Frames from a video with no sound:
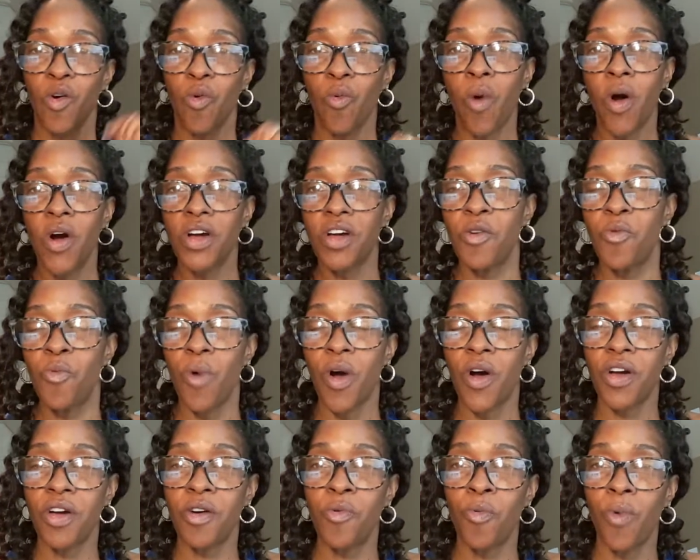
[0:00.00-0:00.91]
Welcome,
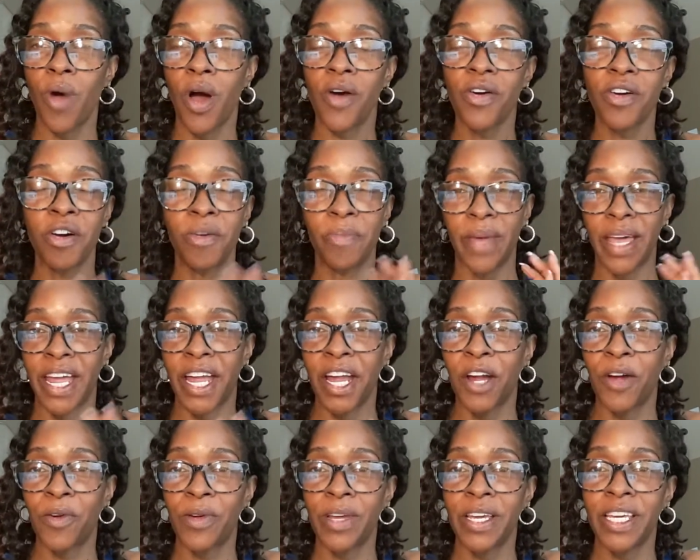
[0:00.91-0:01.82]
welcome, welcome,
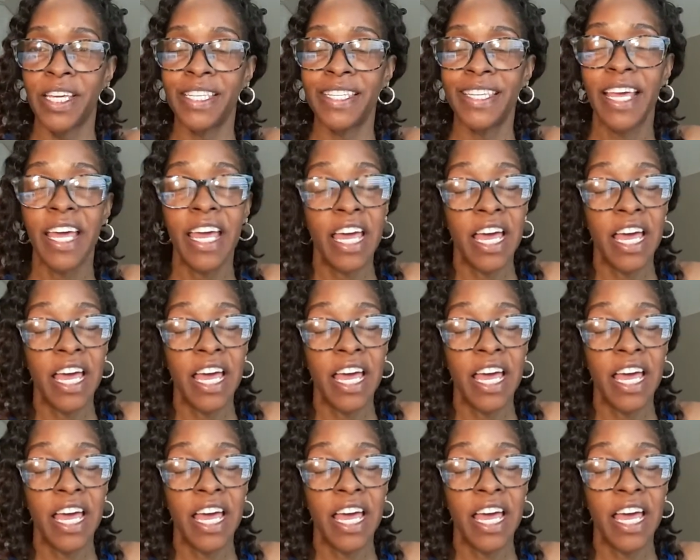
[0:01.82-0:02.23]
Aries.